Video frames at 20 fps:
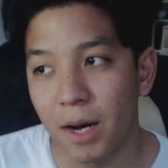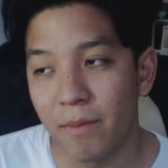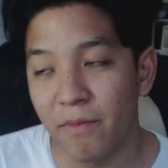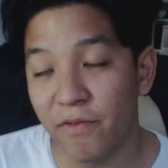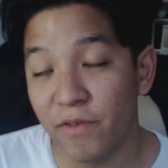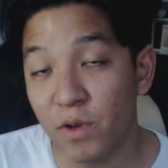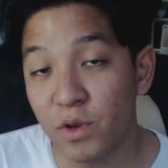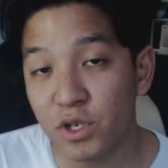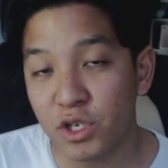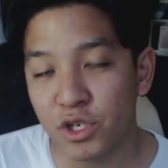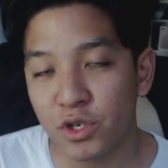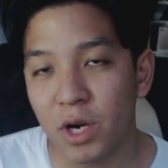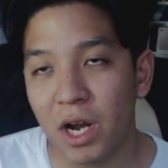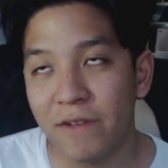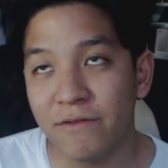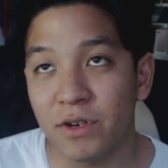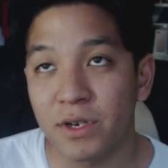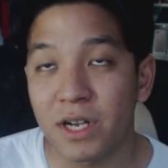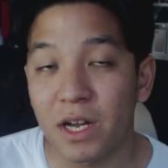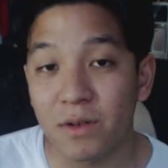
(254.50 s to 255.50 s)
Fusion
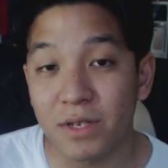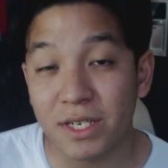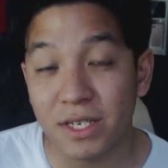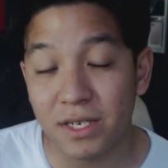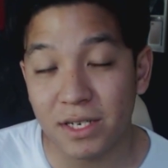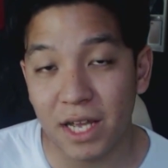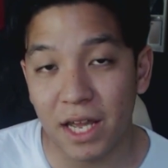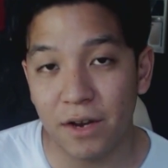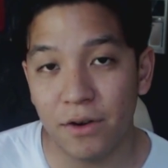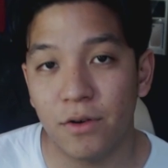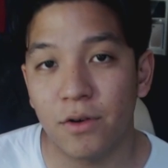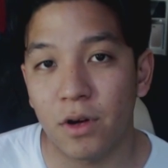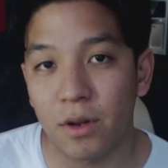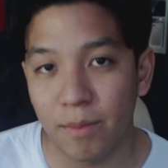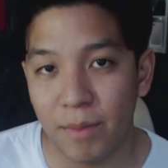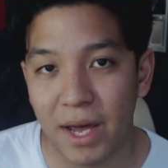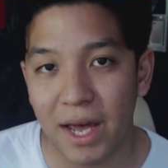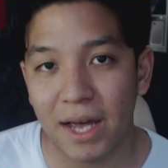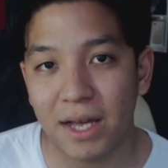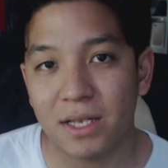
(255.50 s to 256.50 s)
drives are now standard on
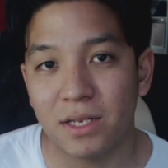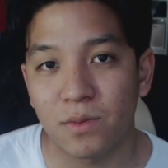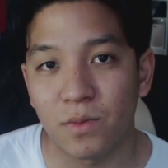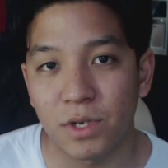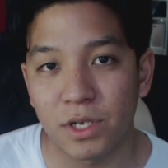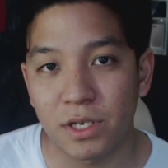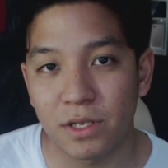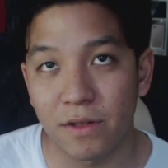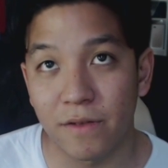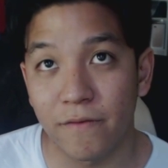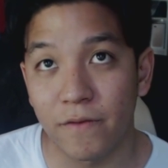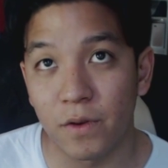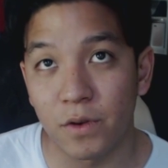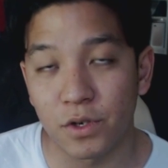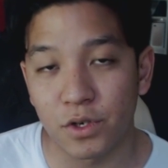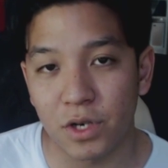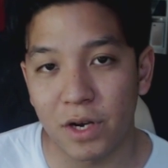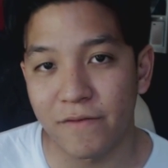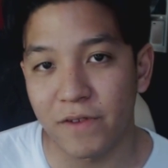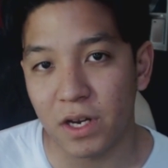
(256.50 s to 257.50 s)
Macs, which the Fusion
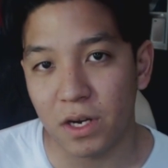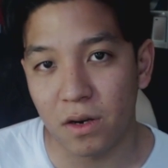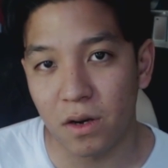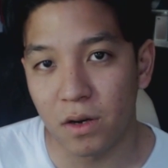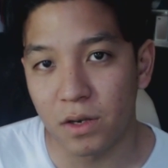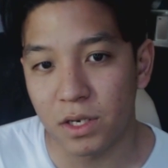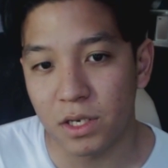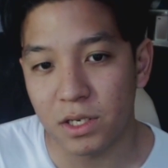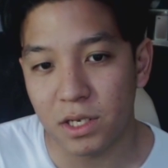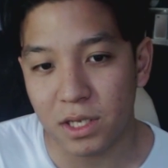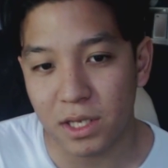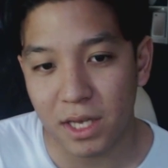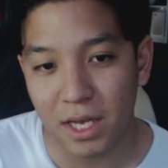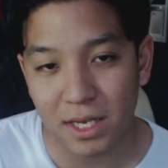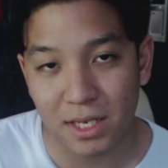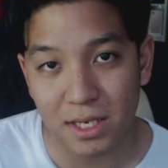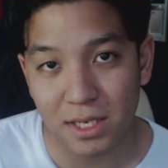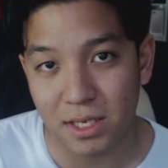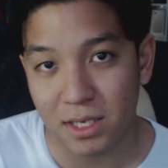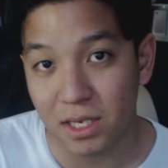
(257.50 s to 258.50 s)
drive technology is like the
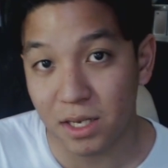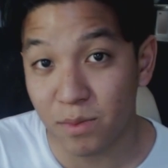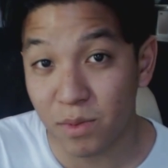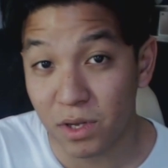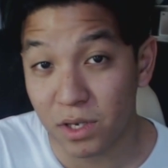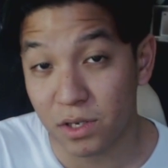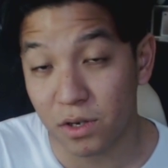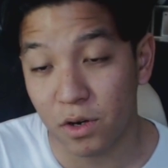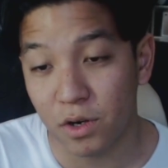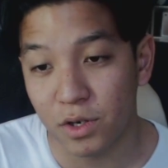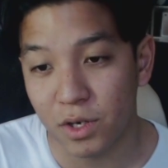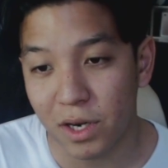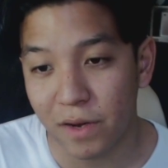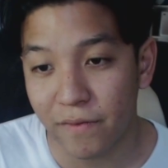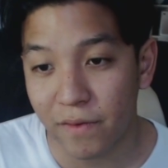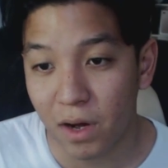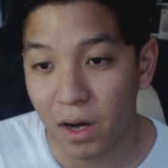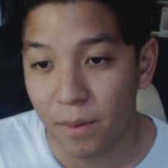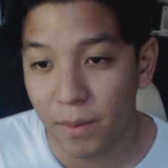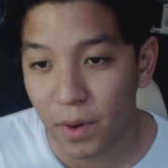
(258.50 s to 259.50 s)
SSD plus hard drive
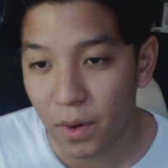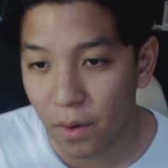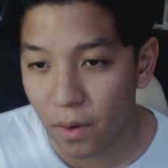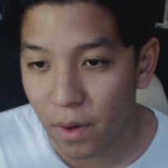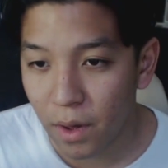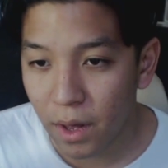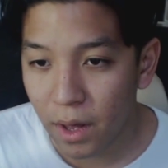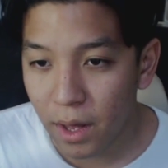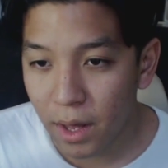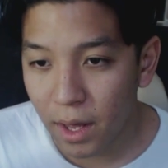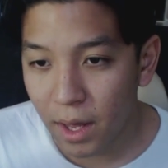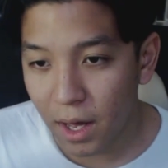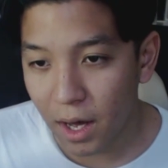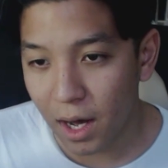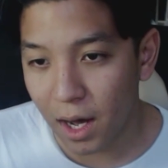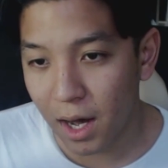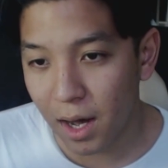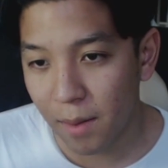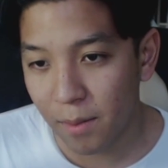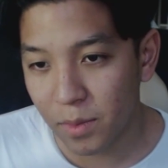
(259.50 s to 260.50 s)
combo.
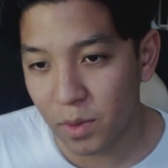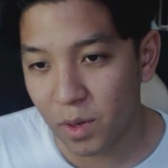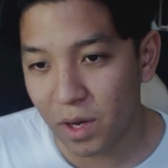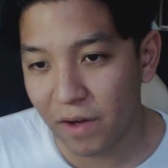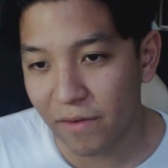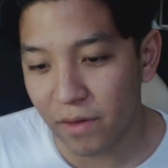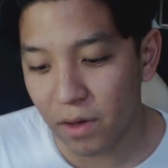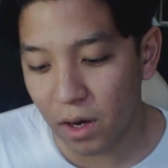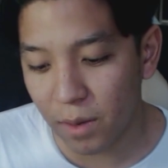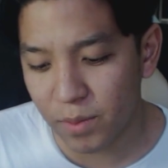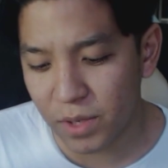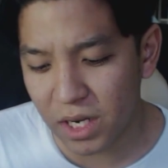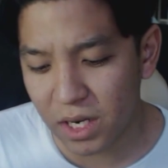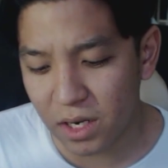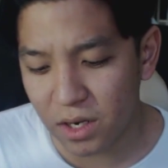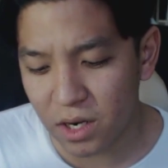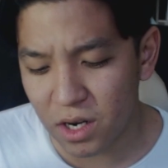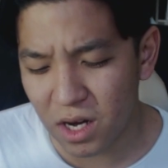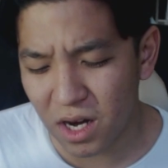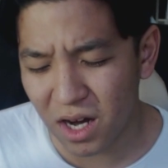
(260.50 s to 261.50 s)
You have
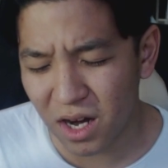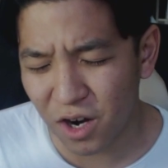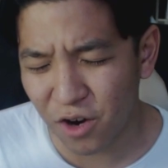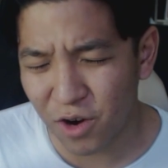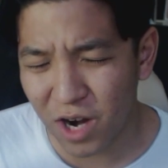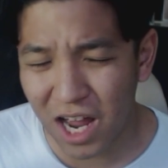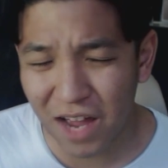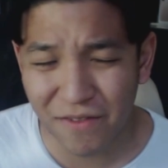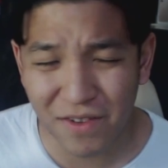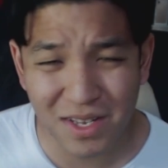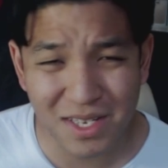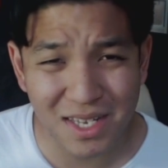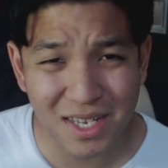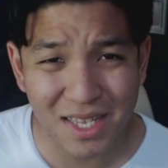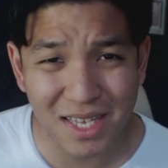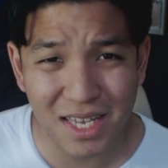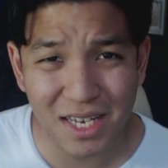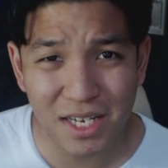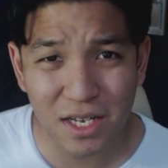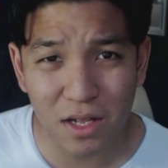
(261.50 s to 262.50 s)
updated graphics like
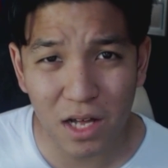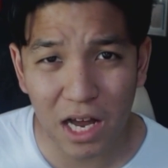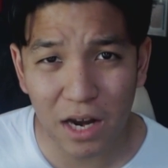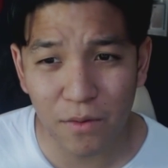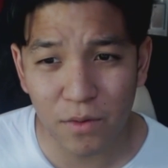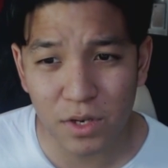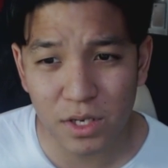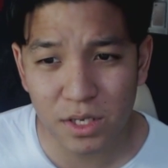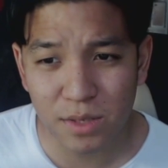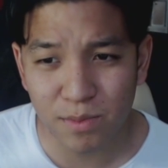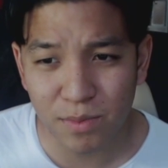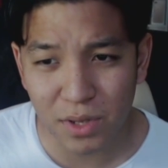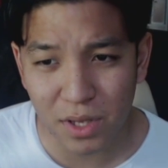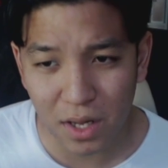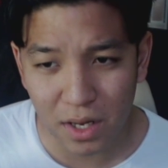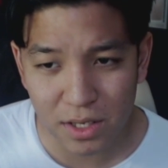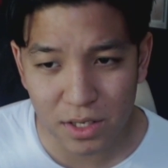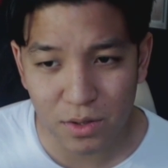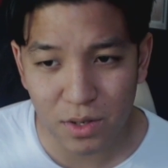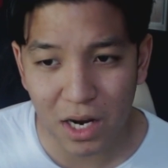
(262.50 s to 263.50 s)
the Intel Iris
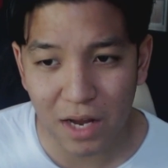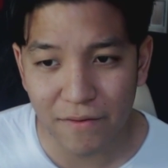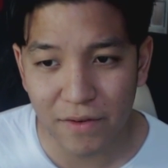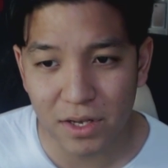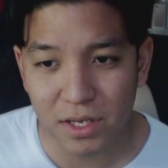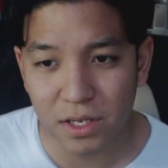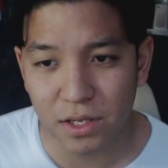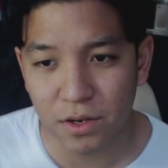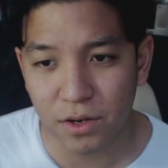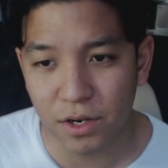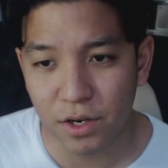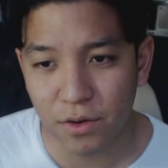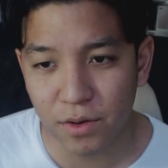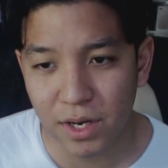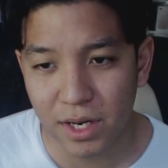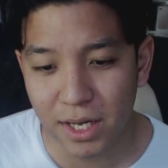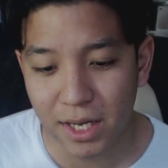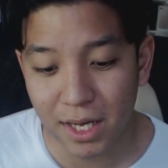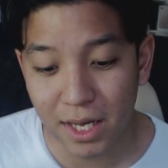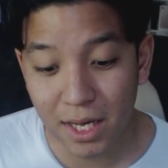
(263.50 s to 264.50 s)
Plus graphics that they're
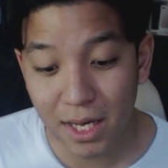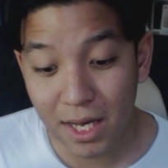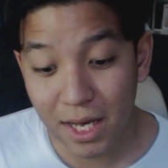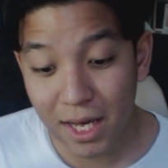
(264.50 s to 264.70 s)
integrating.